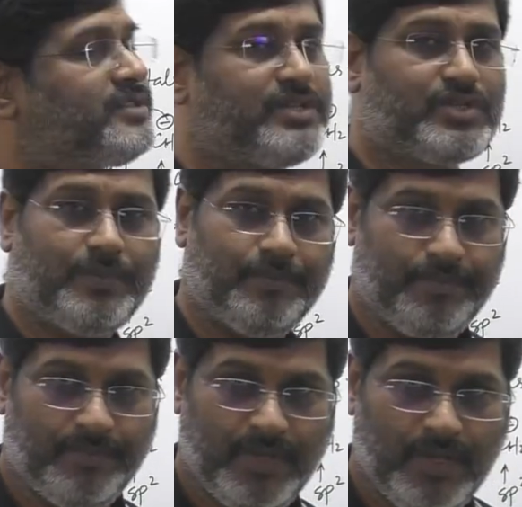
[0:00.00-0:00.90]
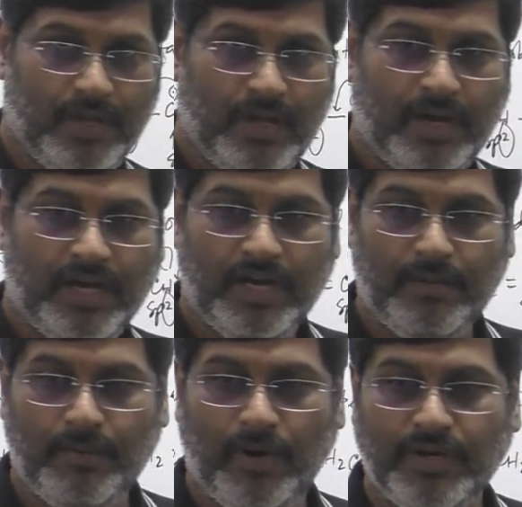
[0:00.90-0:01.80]
system.
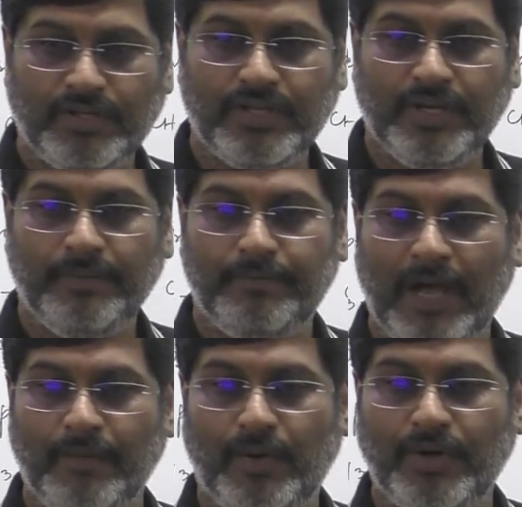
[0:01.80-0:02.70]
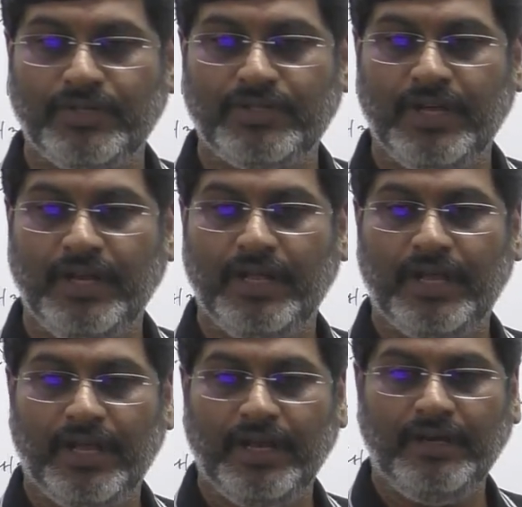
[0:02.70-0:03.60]
Double bond is there, pi bond is there,
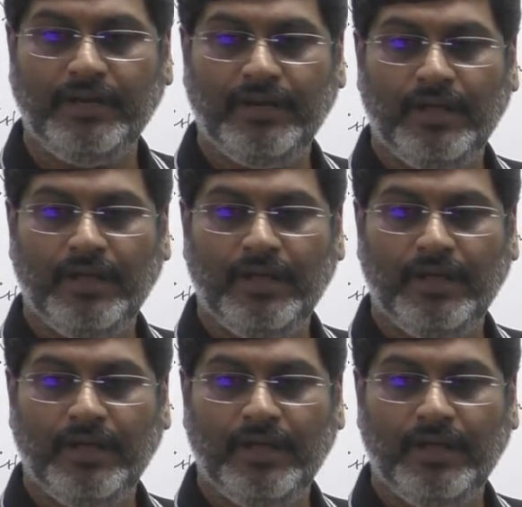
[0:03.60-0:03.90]
again